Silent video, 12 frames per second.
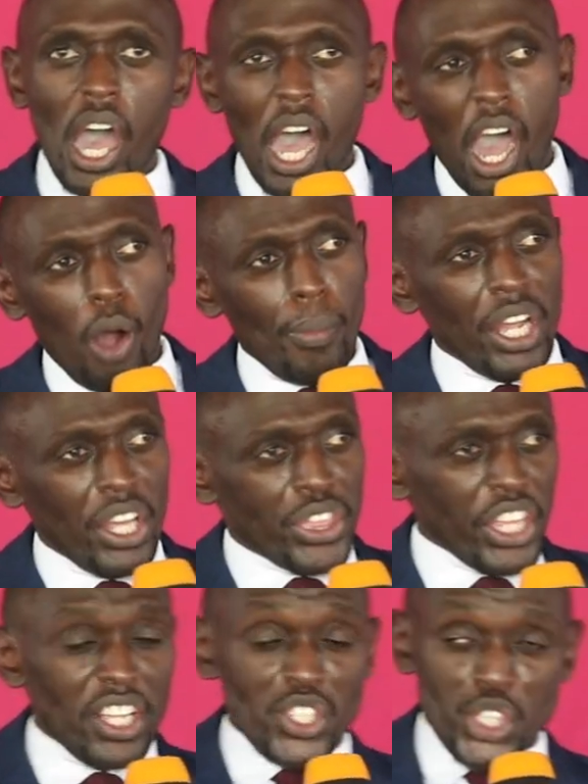How many
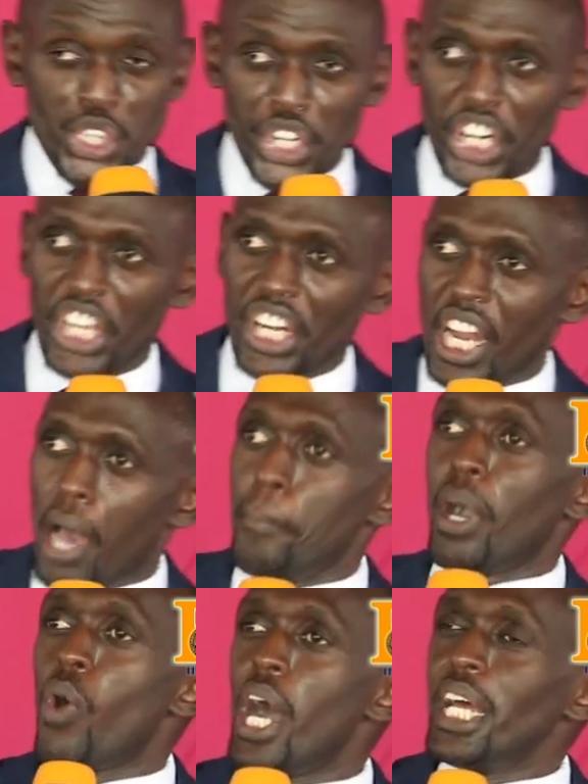things? Three.
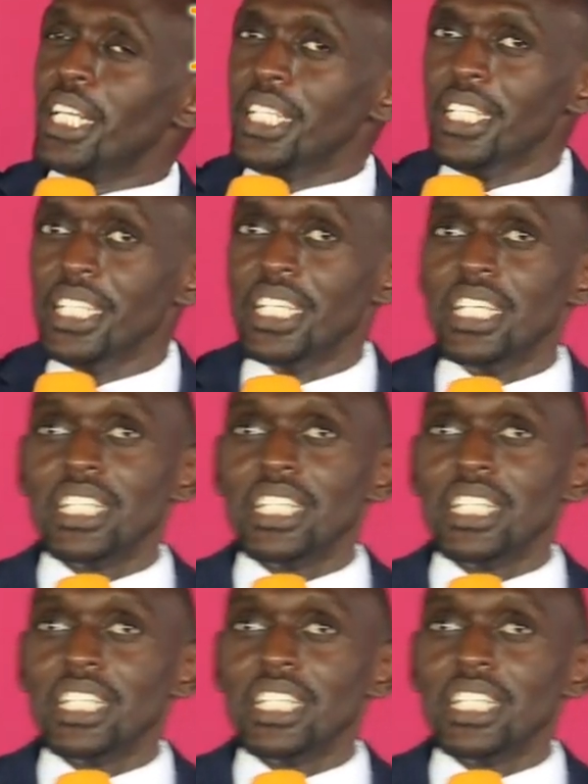Number one,